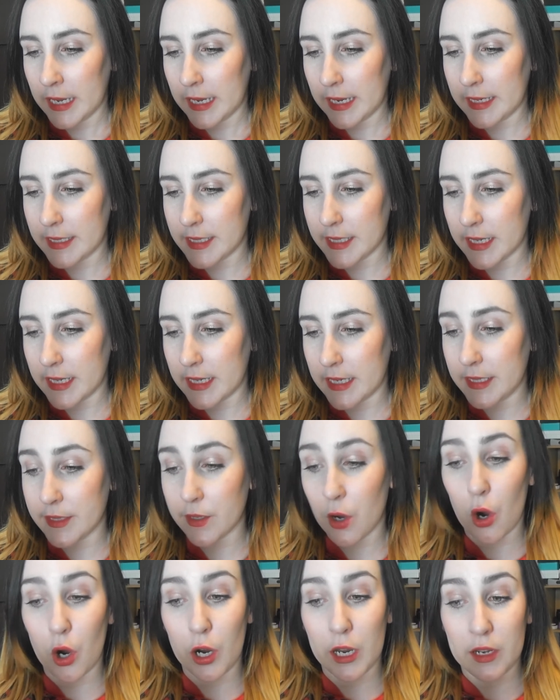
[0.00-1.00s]
It is
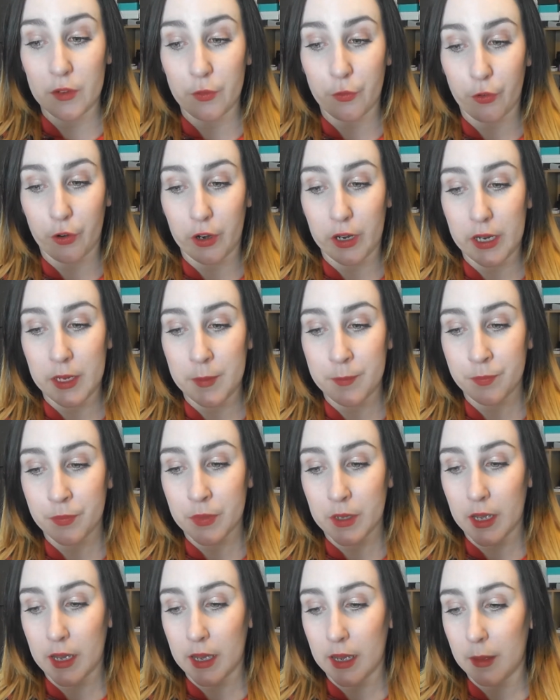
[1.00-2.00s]
oil free,
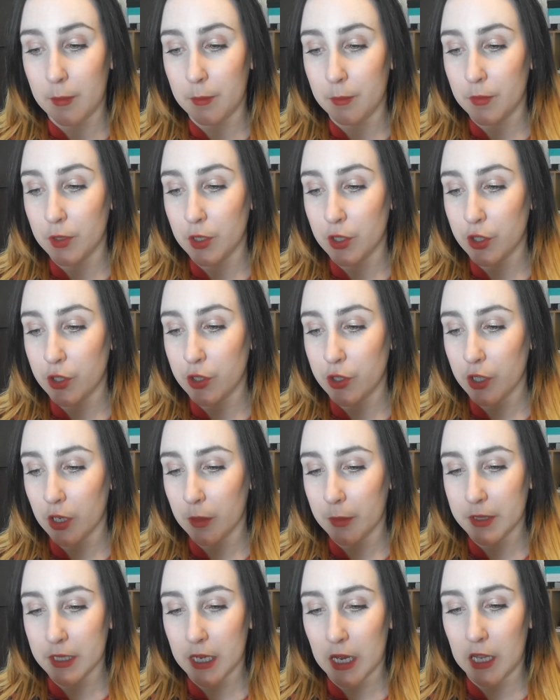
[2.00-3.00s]

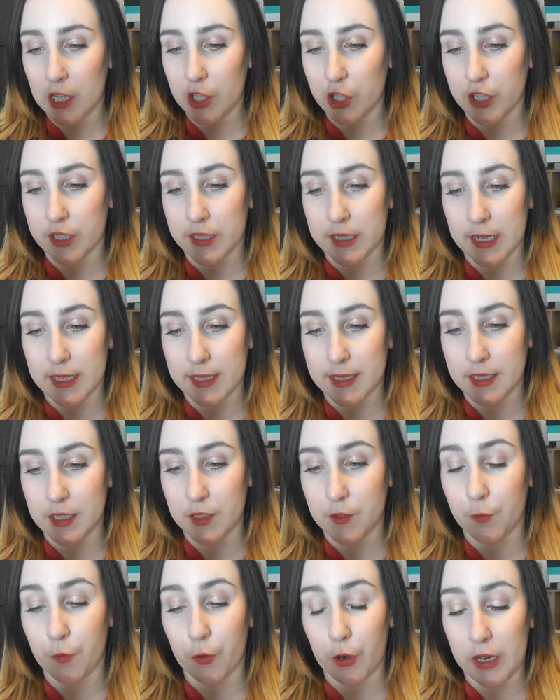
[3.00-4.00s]
dermatologist
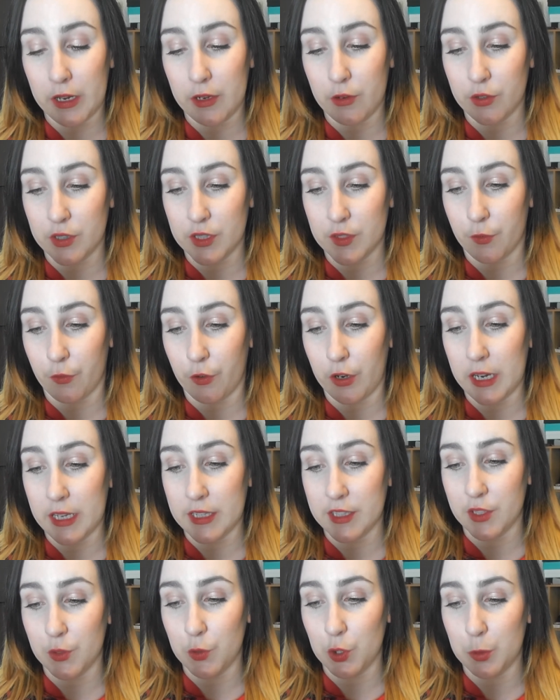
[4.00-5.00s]
tested, fragrance free
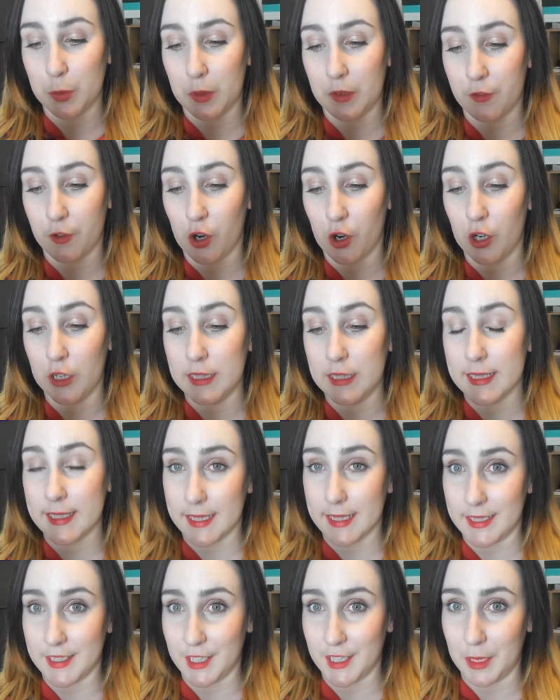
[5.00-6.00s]
and suitable for all
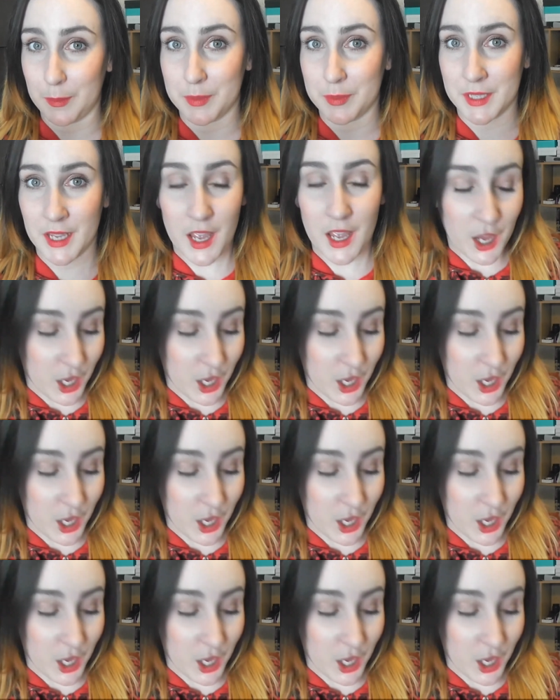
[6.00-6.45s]
skin types.